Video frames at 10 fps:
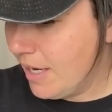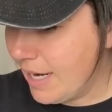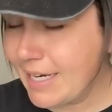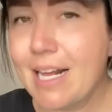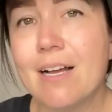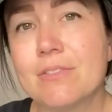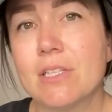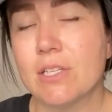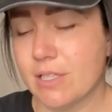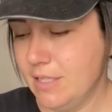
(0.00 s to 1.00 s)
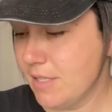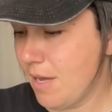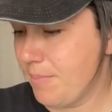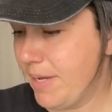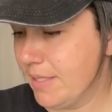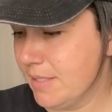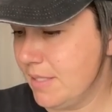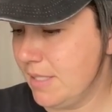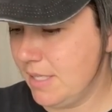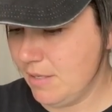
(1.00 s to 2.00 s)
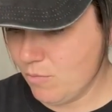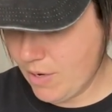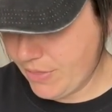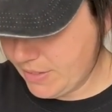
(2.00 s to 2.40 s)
I'm gonna have to look these up and see what